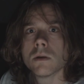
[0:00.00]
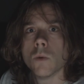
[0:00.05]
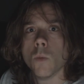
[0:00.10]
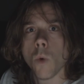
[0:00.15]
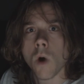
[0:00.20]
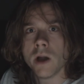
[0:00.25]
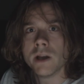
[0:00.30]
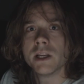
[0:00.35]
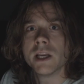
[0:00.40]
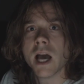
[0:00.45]

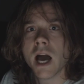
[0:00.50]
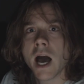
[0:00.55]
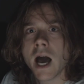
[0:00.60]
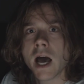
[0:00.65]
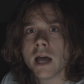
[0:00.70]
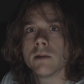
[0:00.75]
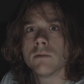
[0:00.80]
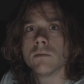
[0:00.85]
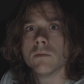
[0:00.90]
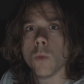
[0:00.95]
One
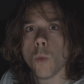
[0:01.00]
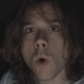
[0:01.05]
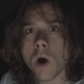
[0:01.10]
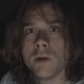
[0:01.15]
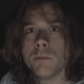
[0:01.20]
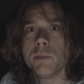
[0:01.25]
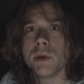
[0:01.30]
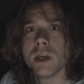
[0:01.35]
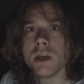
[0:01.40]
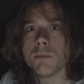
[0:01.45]
God,
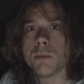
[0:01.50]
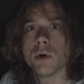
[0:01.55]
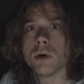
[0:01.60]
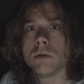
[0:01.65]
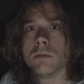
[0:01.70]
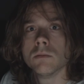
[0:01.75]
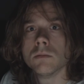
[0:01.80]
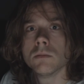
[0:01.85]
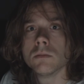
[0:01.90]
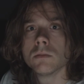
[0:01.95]
one
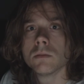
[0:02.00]
people.